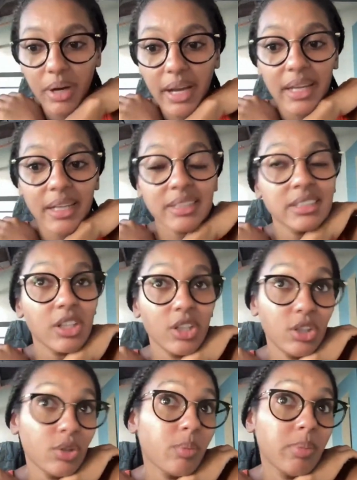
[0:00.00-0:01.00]
right. And so
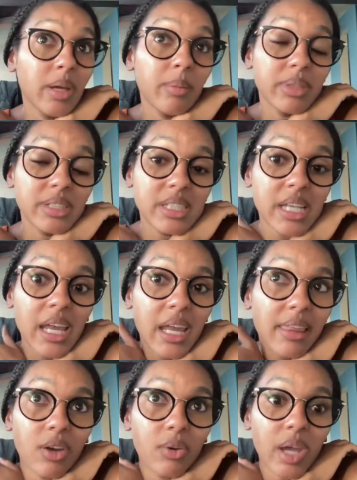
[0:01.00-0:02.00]
you'll be able to
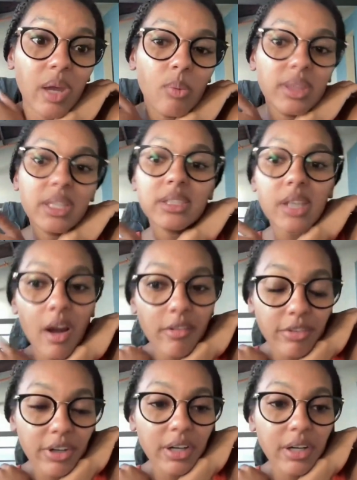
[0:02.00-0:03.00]
say, okay, with this
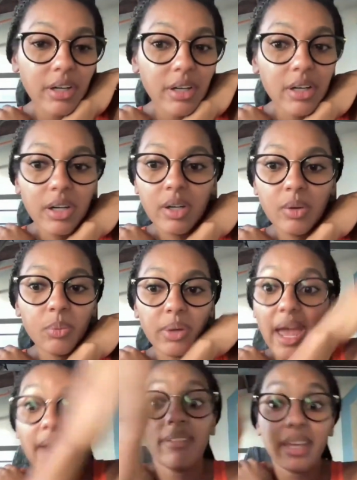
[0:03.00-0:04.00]
offer,
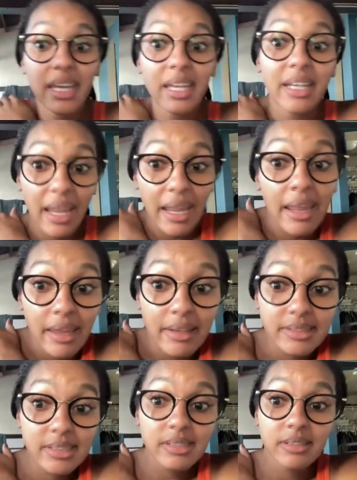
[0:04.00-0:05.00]
we have it in
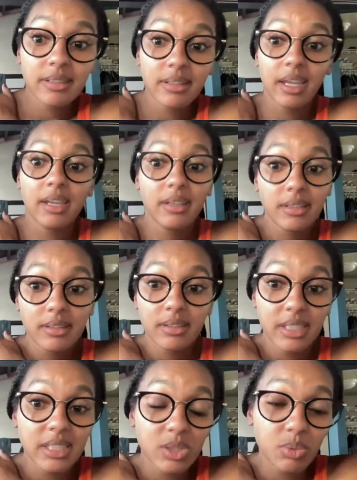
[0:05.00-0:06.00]
hand. Like,
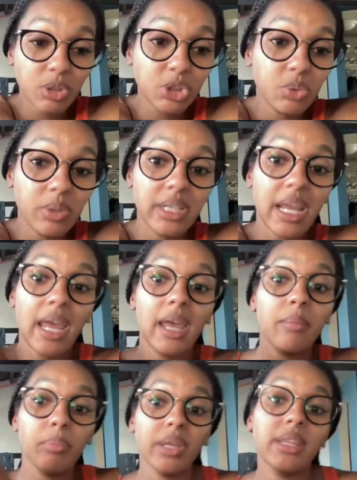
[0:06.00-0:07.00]
this is what you would
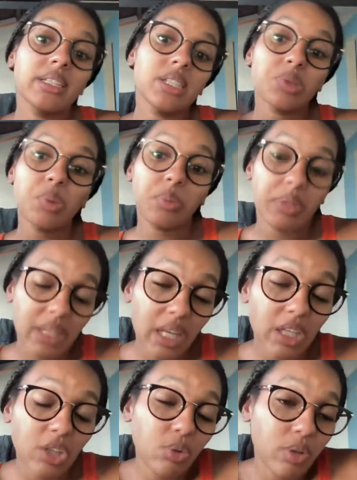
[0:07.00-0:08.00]
net, but this is what we
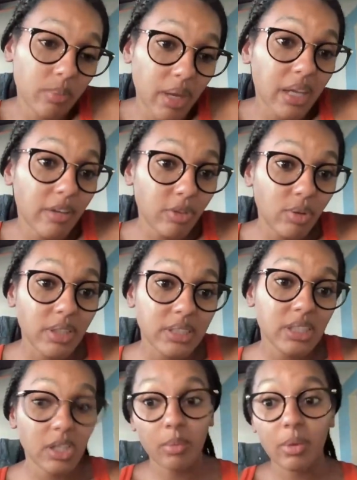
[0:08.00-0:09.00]
think you can make if you
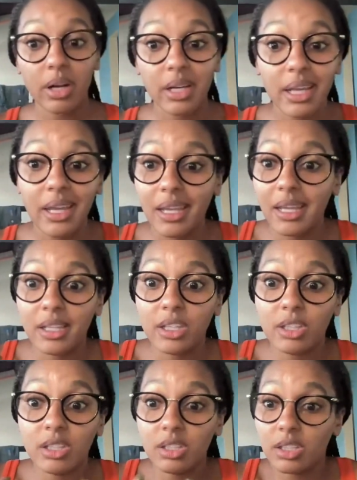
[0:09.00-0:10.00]
list it on market. And
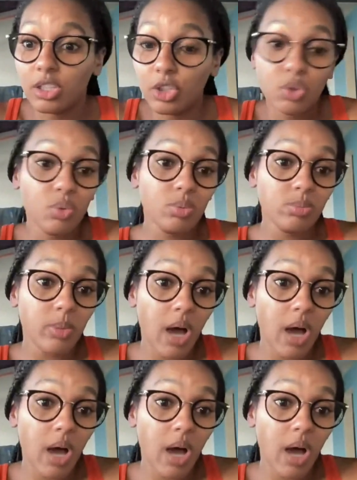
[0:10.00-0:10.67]
you